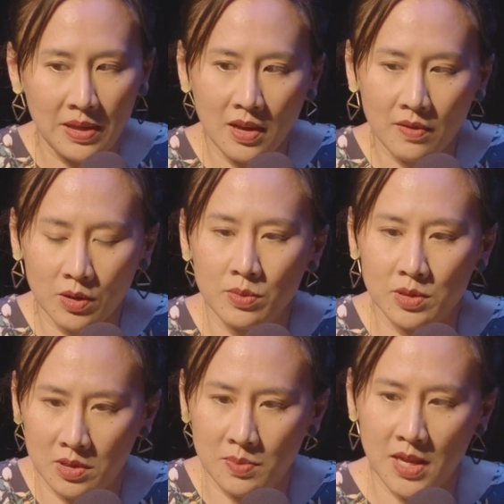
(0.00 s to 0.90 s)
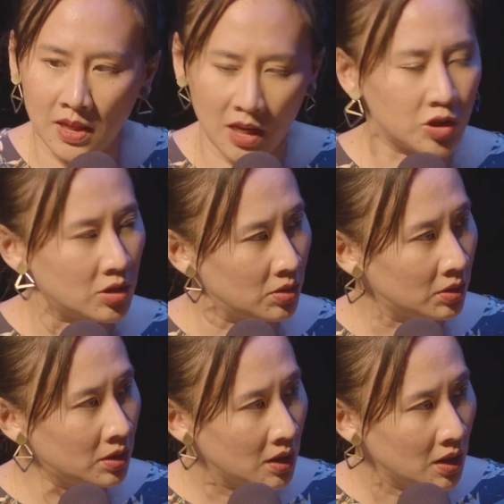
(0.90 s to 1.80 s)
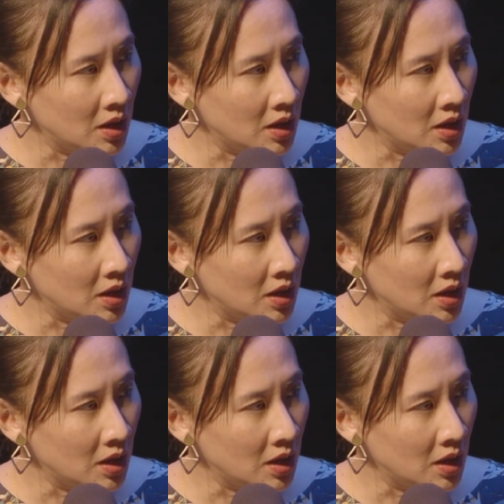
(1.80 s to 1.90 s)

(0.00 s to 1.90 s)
I think of it almost as being like a turtle.